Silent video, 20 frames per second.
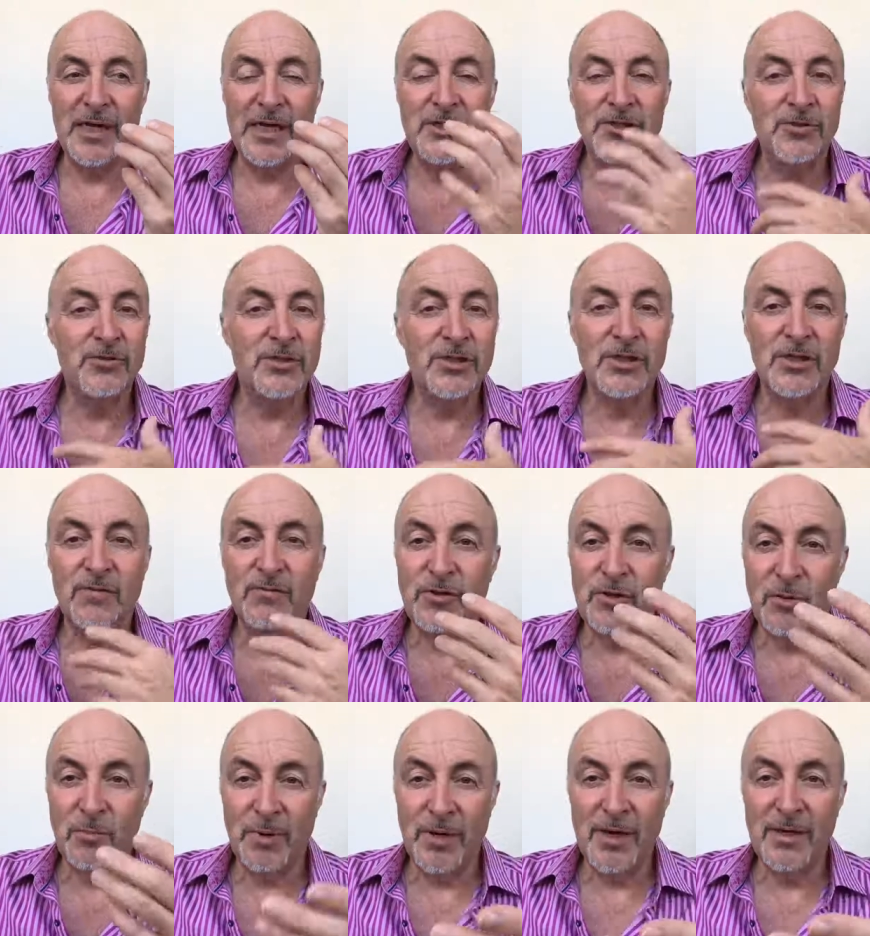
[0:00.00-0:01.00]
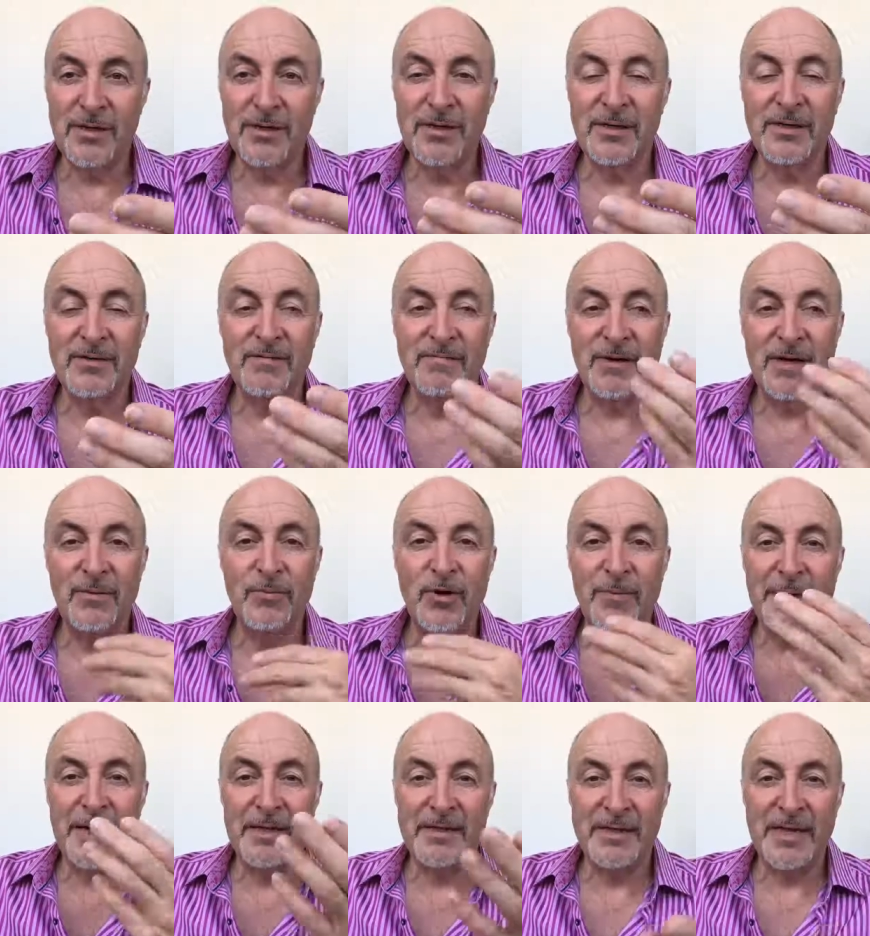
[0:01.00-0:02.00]
introduce yourself to your partner, find out more
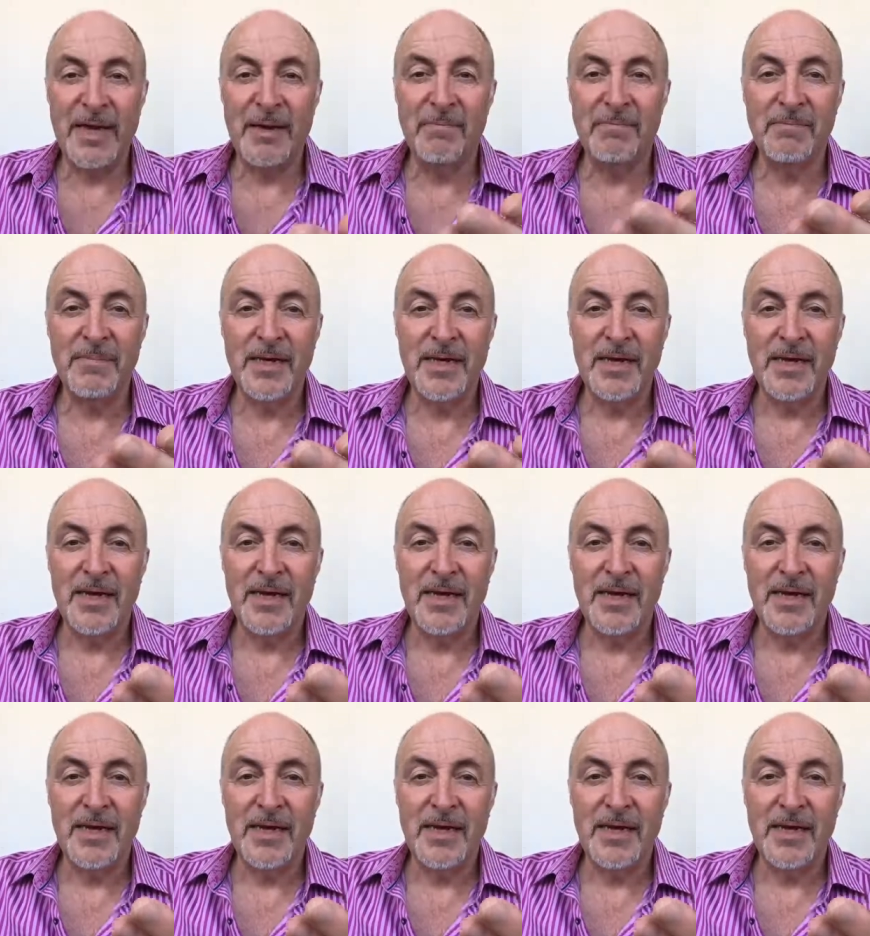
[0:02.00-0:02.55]
about them,